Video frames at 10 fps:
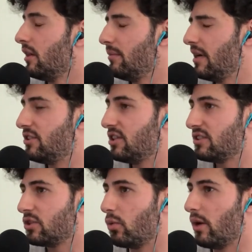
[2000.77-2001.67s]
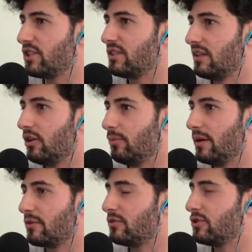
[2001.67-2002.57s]
Let me adjust the question a little
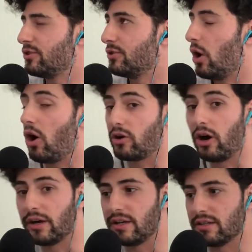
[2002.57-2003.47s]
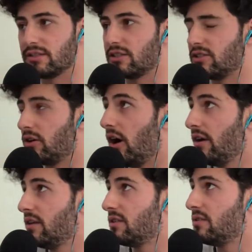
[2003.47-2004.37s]
bit to our audience, because our
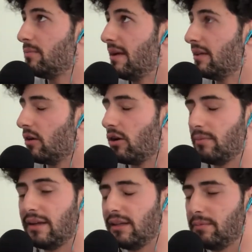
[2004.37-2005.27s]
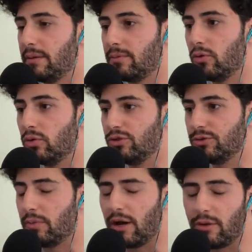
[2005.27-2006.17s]
audience are mainly people who
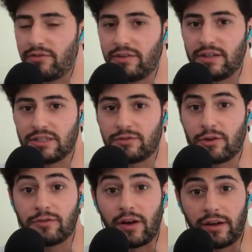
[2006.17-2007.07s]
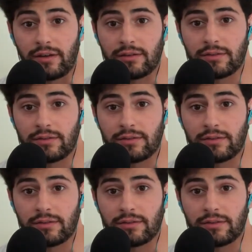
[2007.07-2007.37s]
do bodyweight fitness for fun.